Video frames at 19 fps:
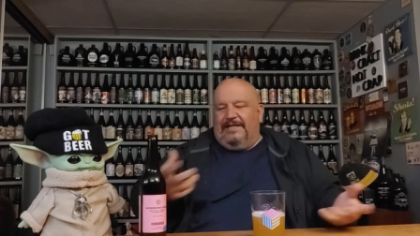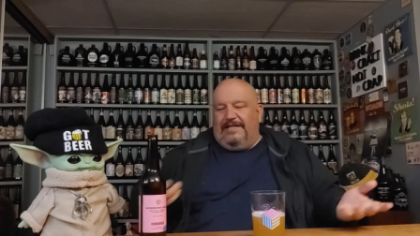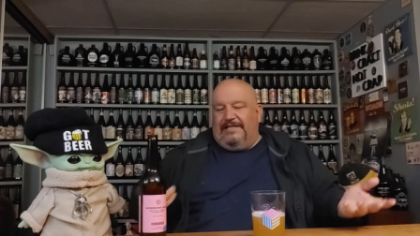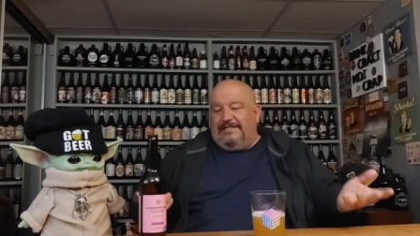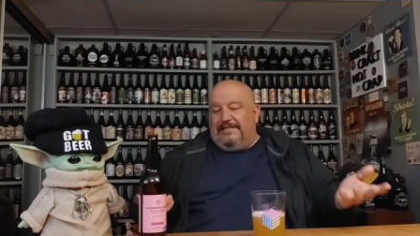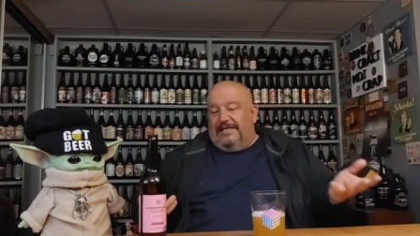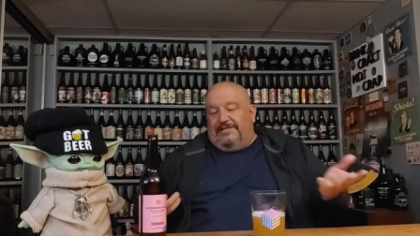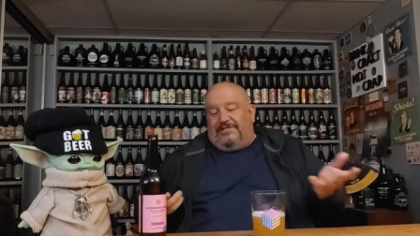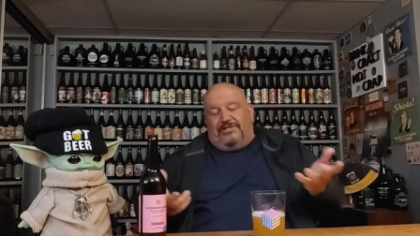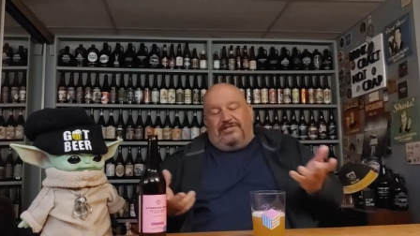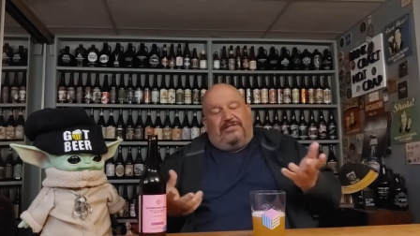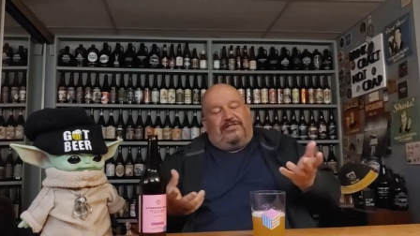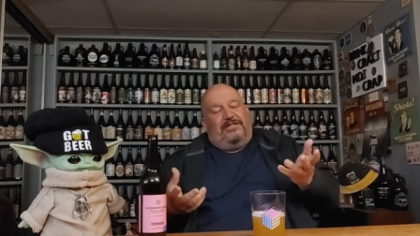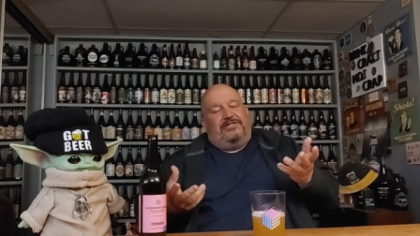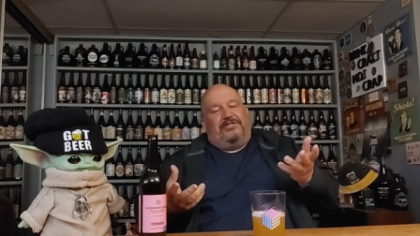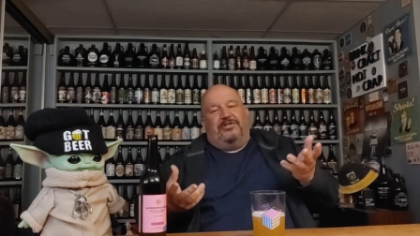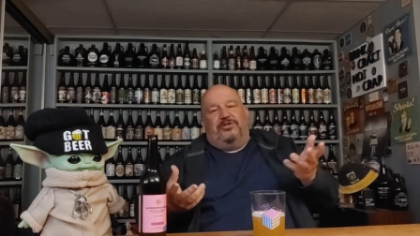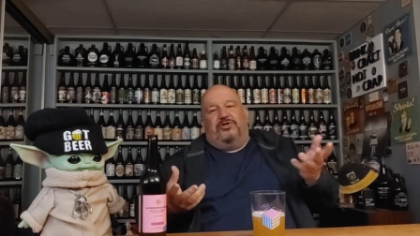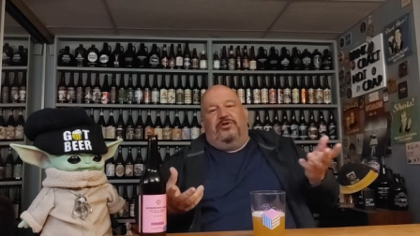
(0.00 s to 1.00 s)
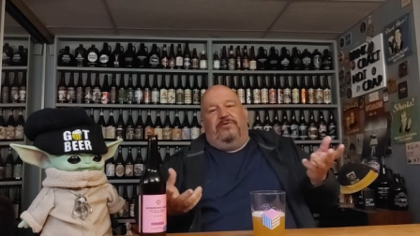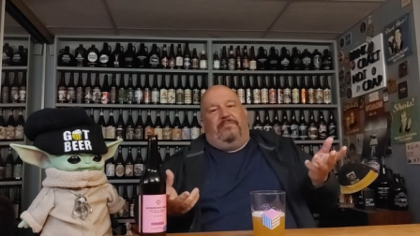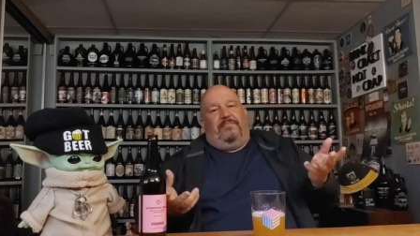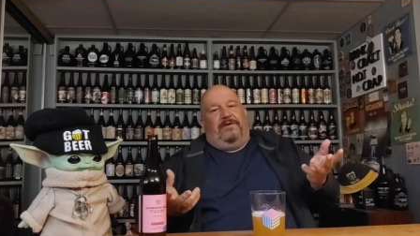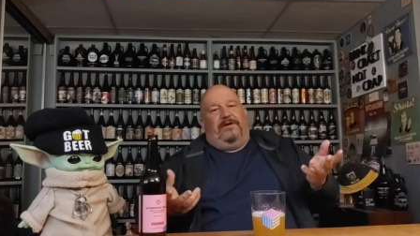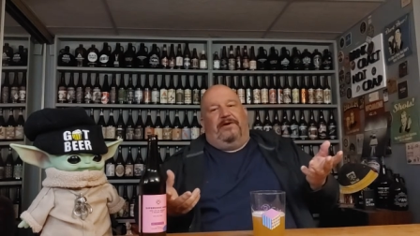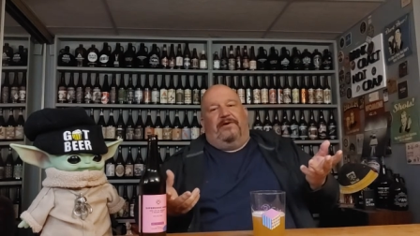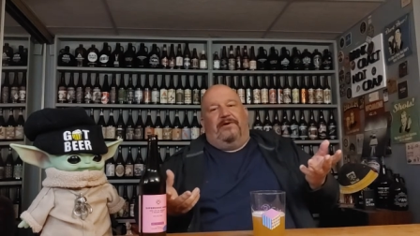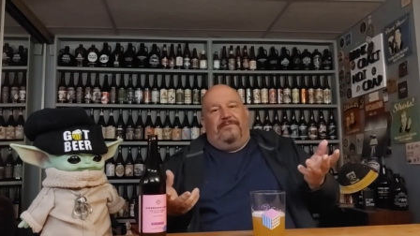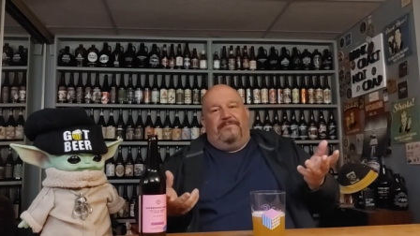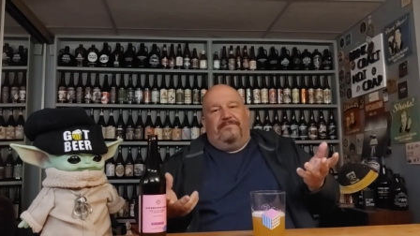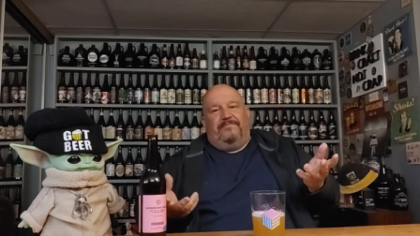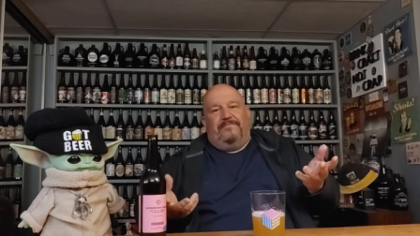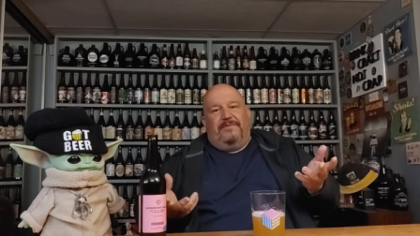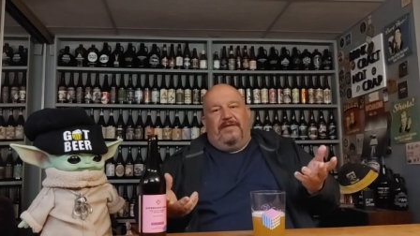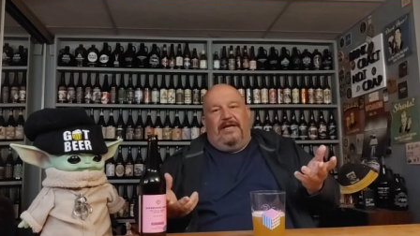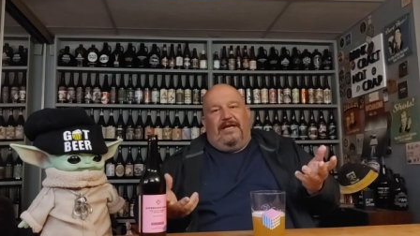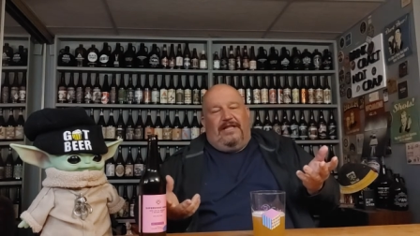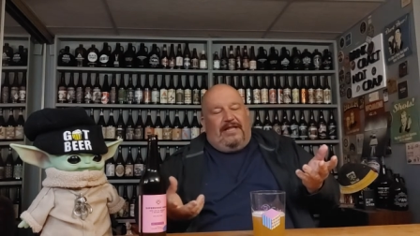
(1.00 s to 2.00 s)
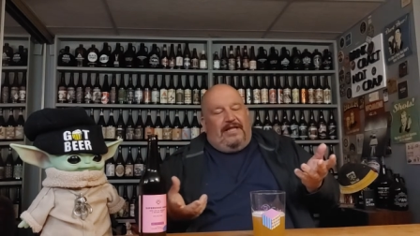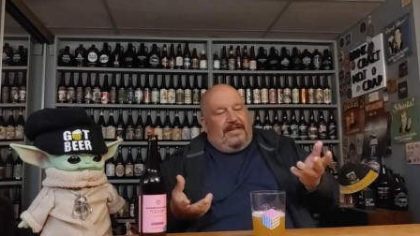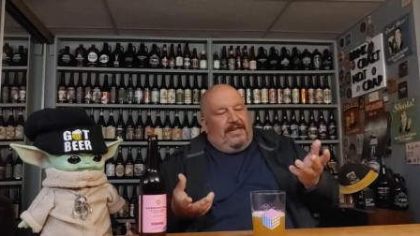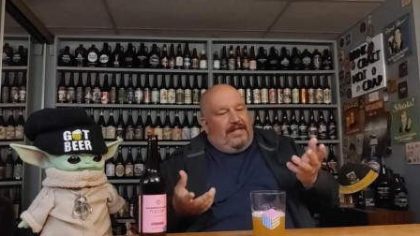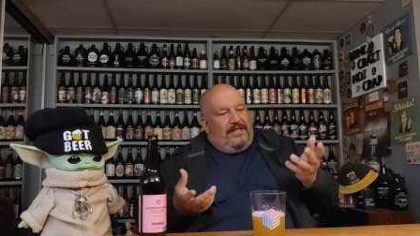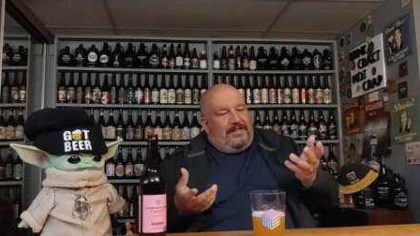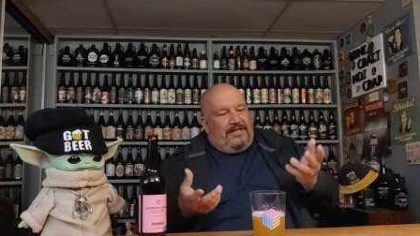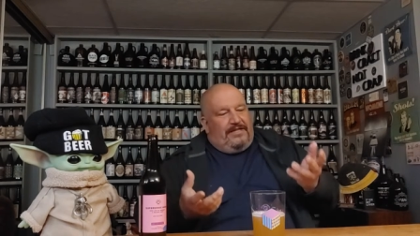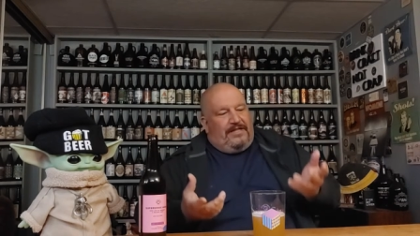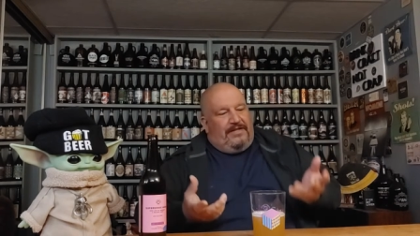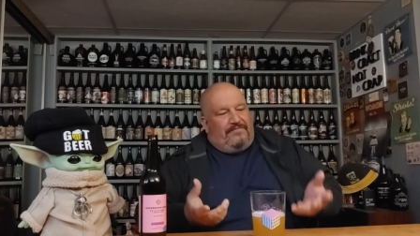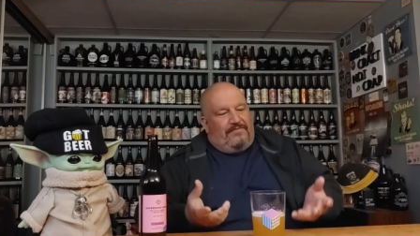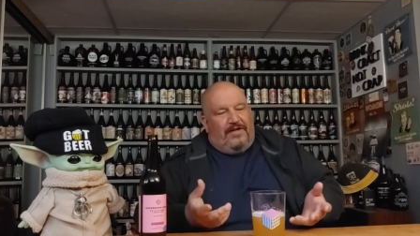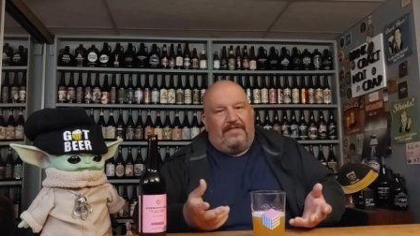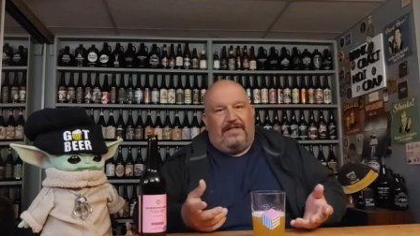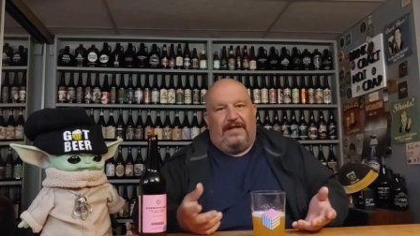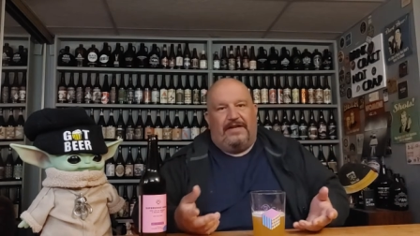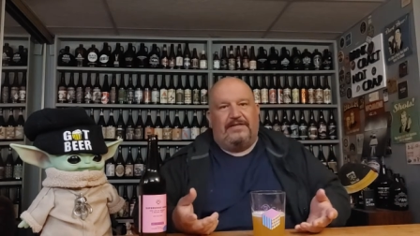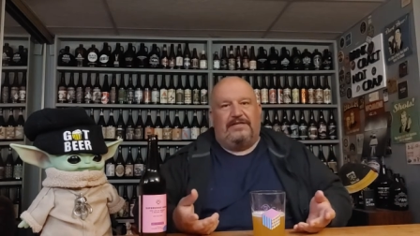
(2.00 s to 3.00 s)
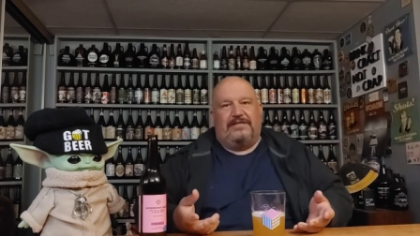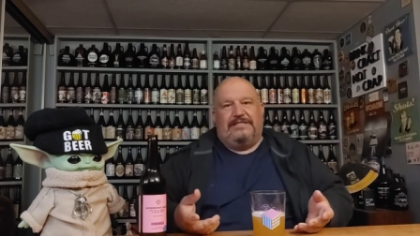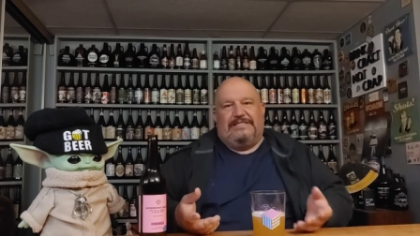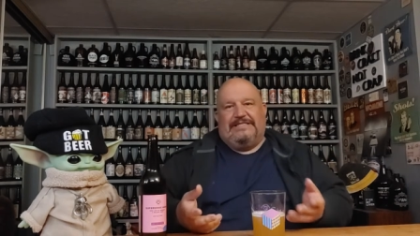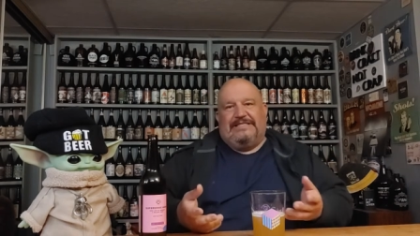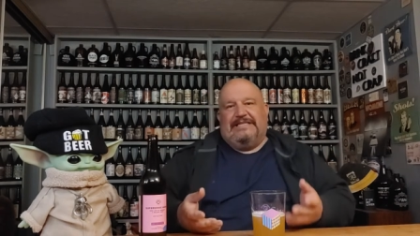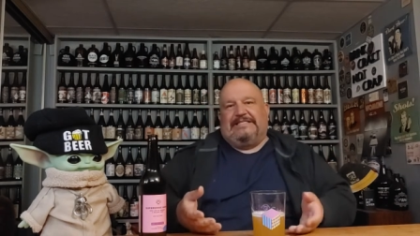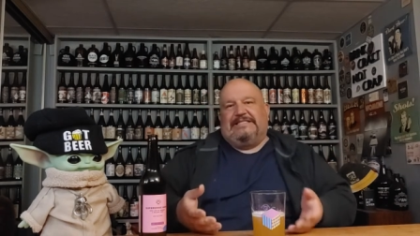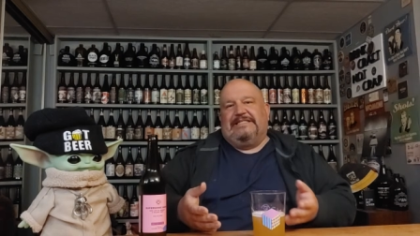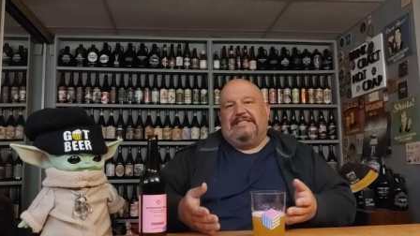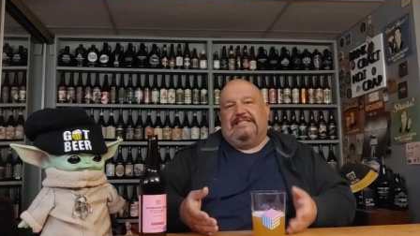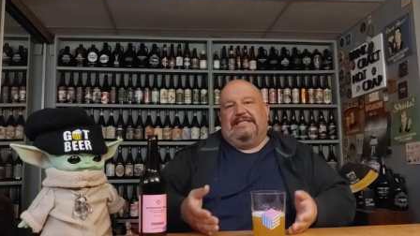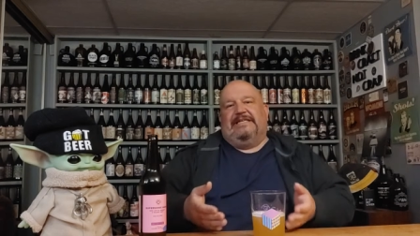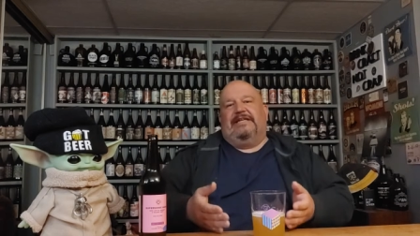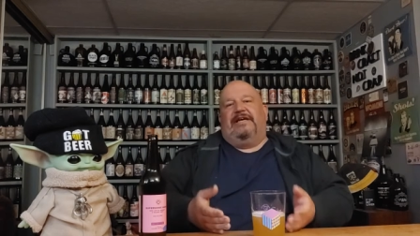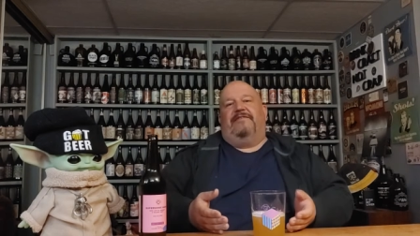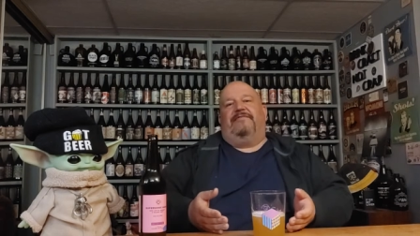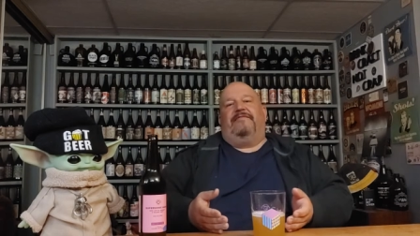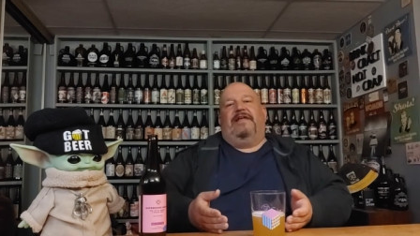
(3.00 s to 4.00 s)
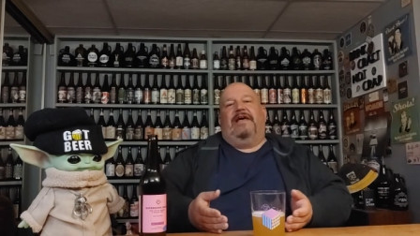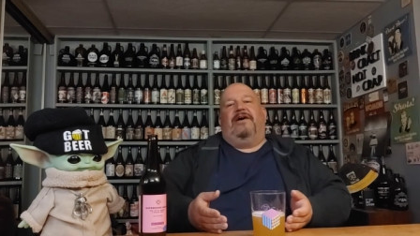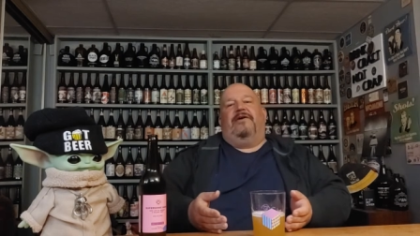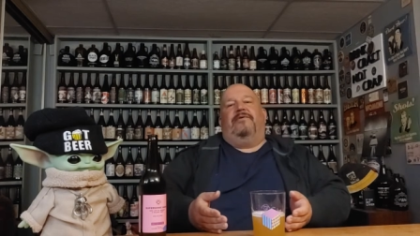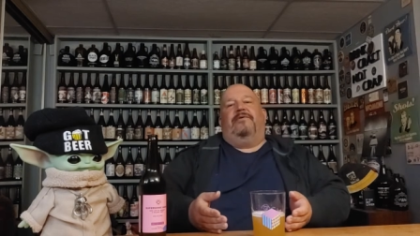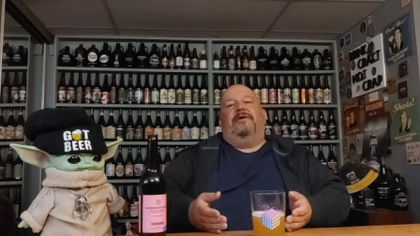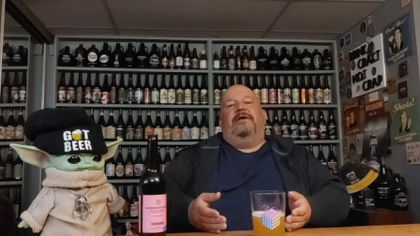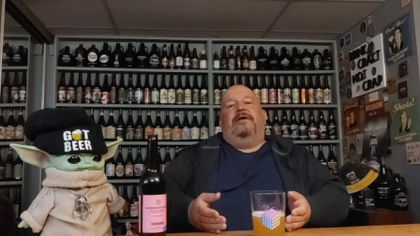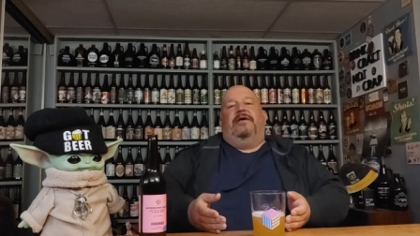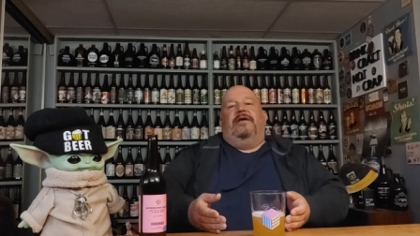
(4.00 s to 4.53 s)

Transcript: It, it's just it's a good beer, and, and I think they've done that consistently enough now